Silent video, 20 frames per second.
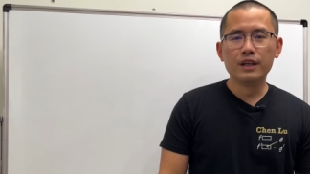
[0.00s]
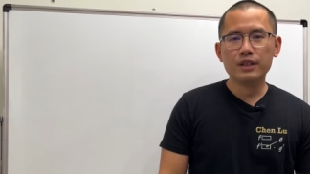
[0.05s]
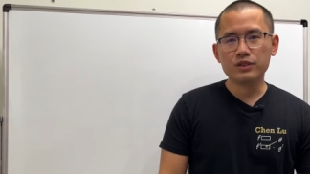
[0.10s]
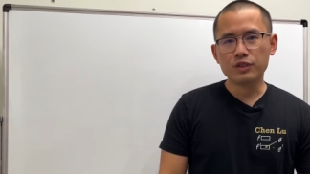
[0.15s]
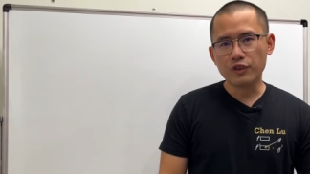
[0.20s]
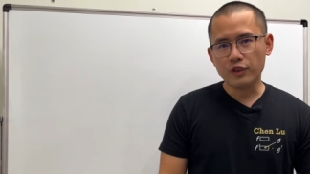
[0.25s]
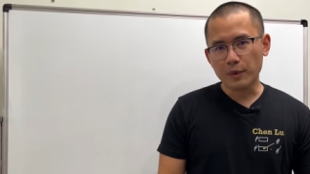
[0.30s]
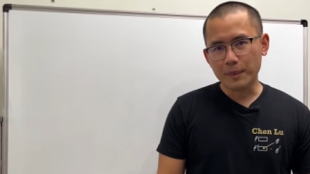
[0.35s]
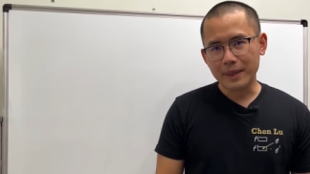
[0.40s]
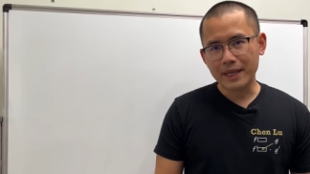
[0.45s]

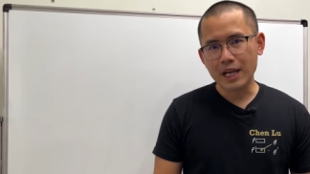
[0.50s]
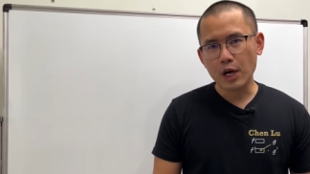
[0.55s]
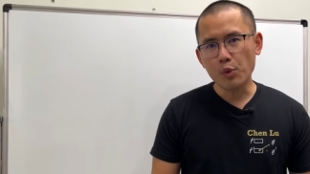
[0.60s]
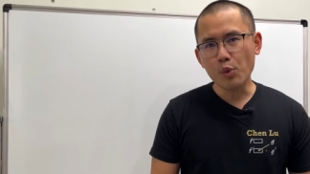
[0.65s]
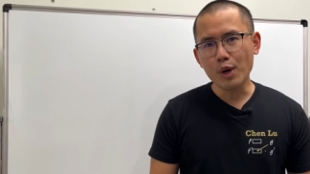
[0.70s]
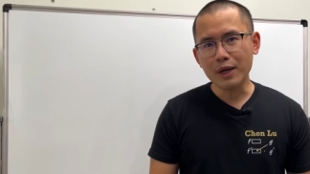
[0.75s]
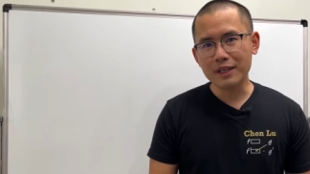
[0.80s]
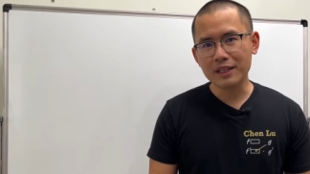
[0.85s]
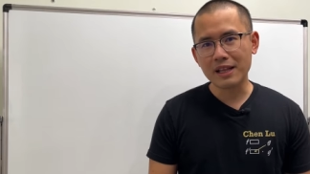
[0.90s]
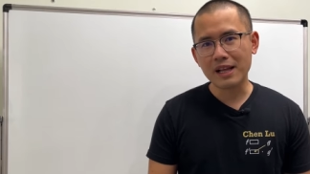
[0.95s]
So for my Cal
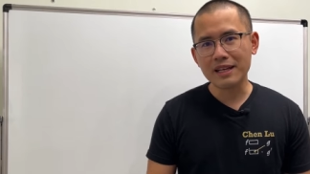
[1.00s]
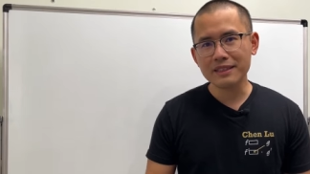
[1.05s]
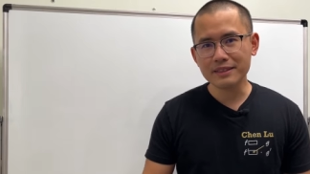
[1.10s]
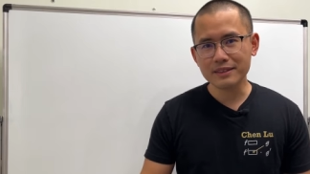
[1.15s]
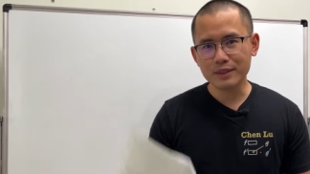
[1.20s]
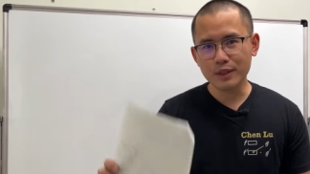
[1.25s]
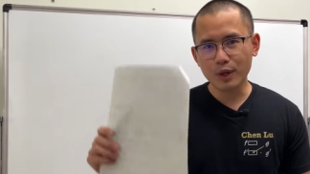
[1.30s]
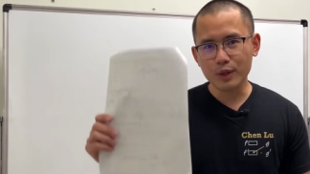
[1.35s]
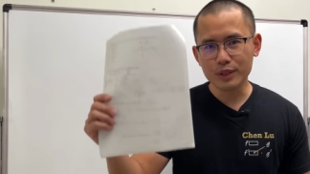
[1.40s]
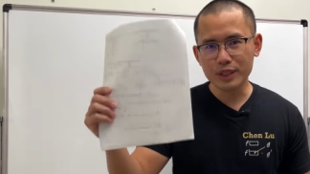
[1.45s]
1
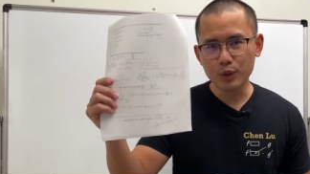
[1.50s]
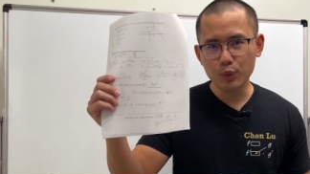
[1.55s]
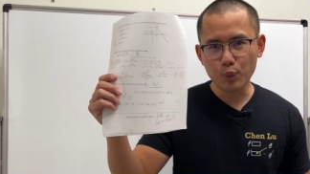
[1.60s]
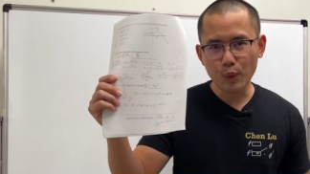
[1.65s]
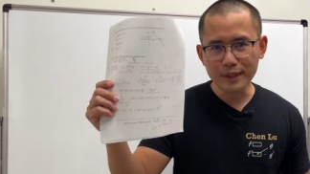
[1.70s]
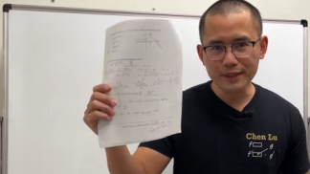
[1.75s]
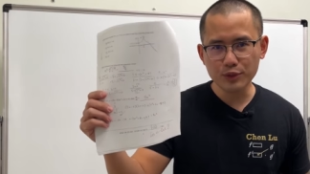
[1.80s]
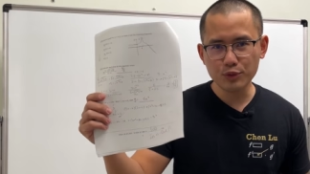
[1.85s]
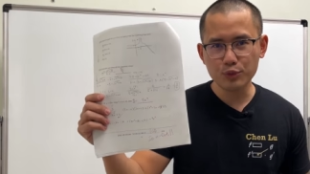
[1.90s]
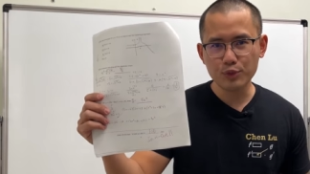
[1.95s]
class, only
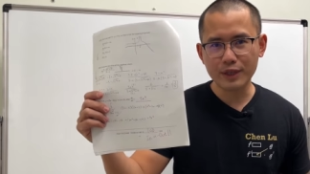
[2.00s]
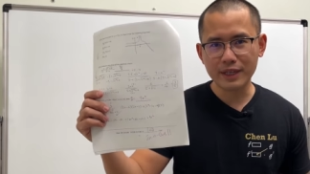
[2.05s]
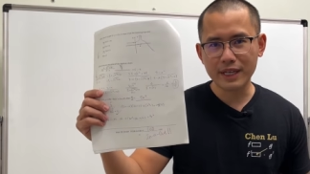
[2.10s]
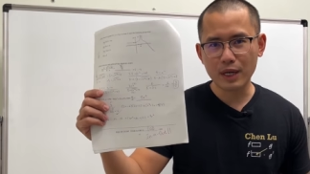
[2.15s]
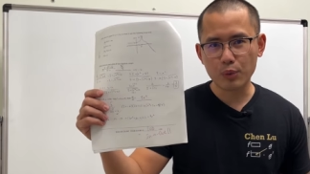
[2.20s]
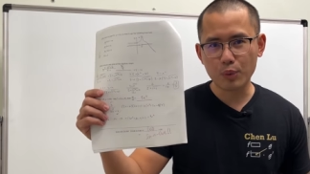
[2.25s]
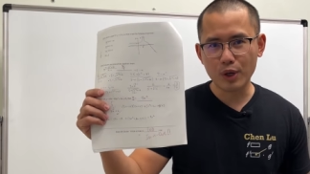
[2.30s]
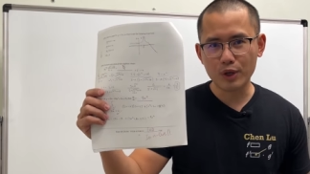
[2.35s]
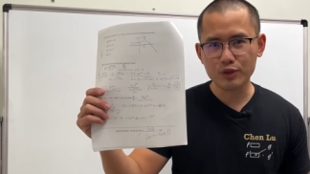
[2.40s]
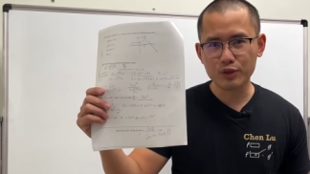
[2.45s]
one student
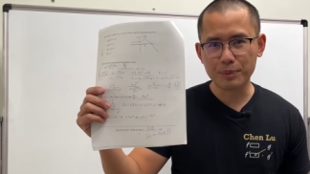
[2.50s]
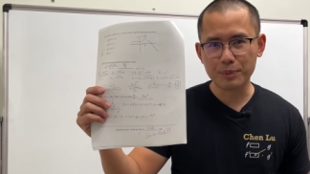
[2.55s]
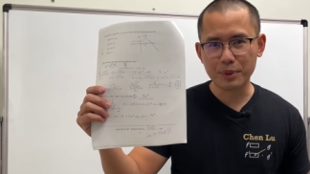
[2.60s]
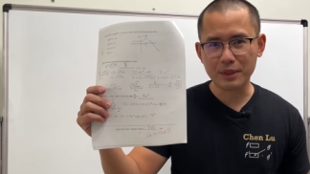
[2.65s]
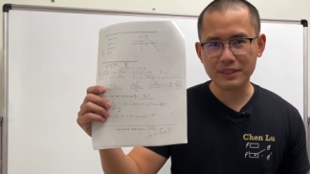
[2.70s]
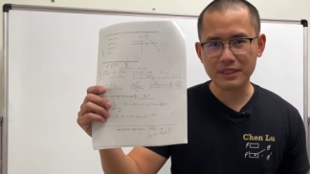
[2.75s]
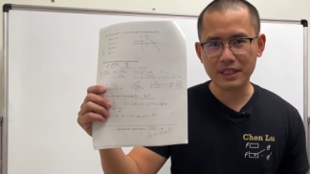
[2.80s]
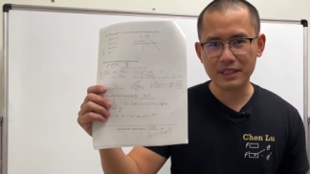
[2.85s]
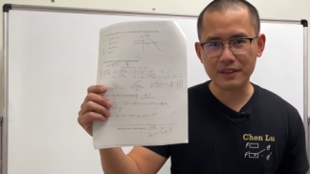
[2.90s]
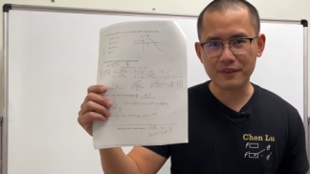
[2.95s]
got
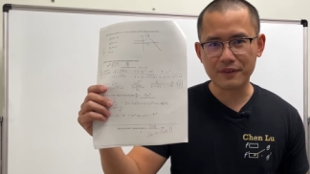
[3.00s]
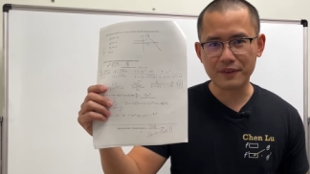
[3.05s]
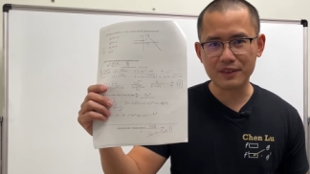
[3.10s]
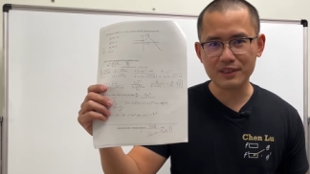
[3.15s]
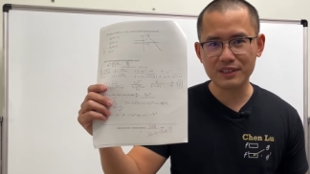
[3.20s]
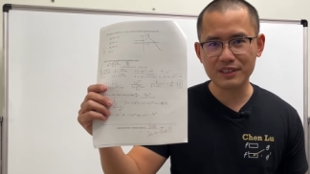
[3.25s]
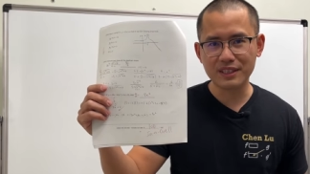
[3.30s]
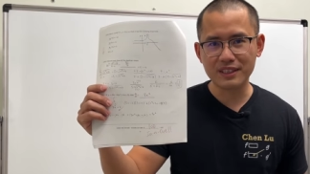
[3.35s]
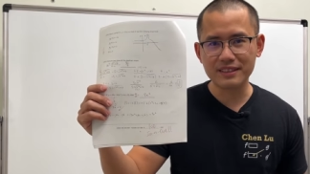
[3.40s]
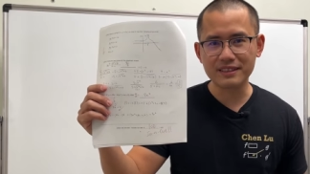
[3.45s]
100% on the
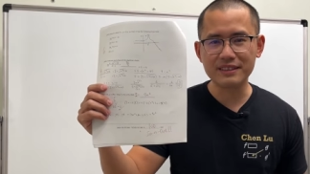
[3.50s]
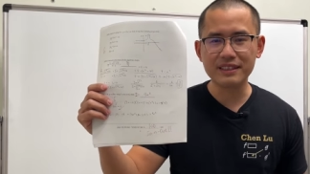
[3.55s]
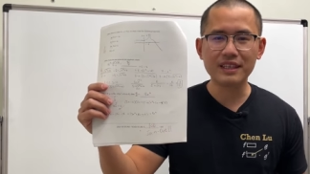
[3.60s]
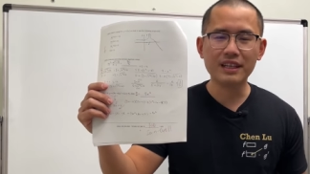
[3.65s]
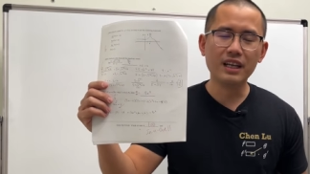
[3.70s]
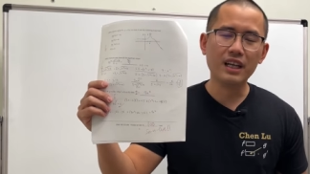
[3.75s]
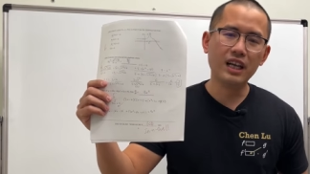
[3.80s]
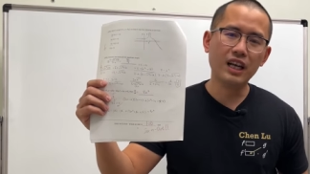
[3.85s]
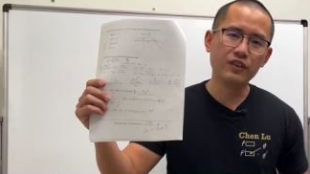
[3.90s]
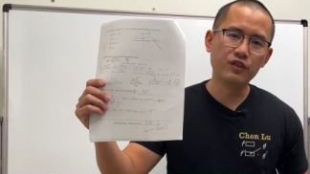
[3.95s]
first test,
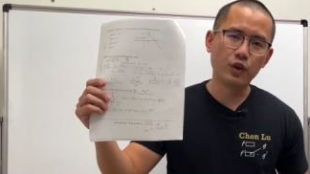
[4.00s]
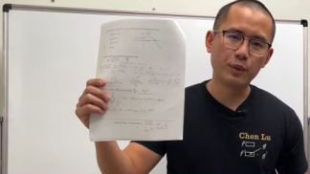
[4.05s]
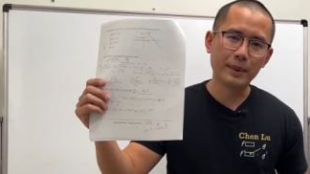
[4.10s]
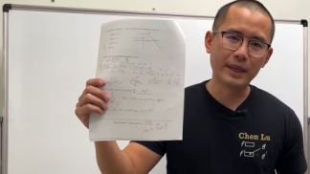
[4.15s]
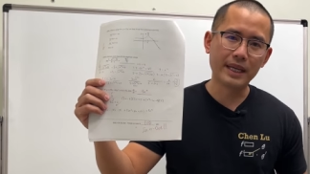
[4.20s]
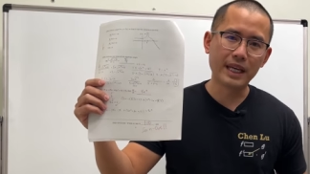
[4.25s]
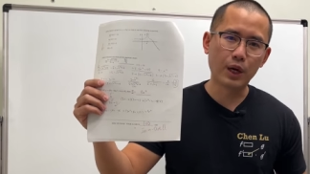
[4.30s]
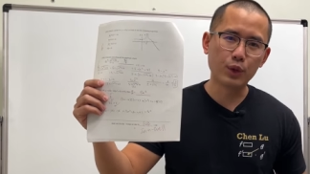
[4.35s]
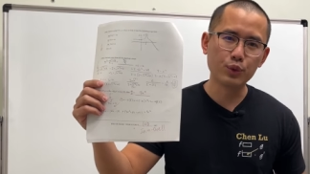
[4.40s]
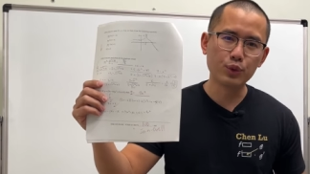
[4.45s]
and for my
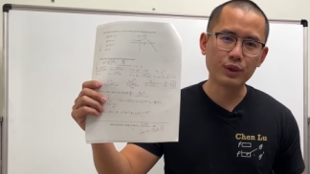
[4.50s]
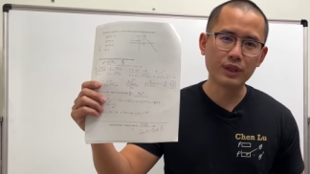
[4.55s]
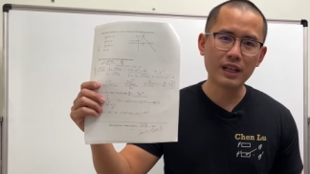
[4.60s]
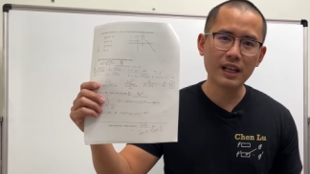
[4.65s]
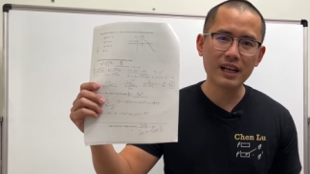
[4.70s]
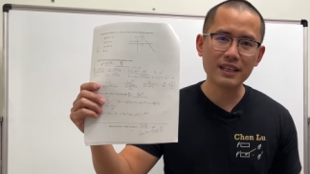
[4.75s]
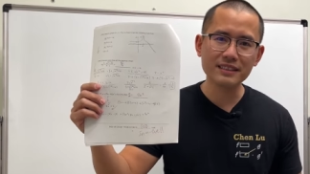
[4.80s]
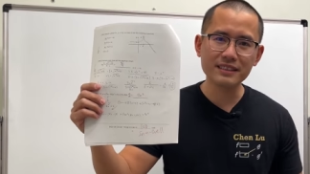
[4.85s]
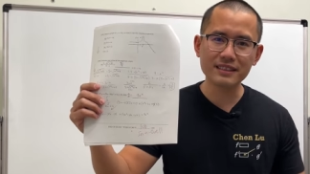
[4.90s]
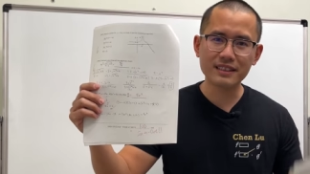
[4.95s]
Cal 2
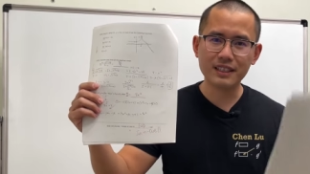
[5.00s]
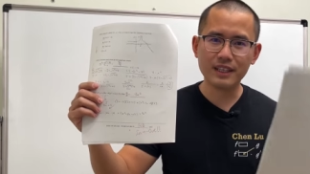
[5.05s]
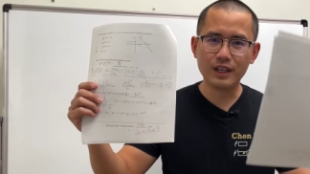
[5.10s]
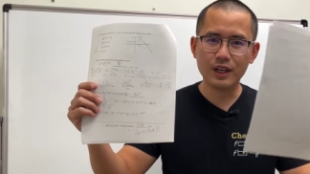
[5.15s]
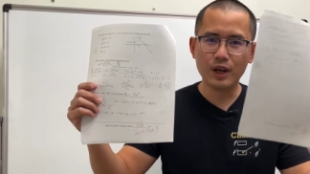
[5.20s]
class,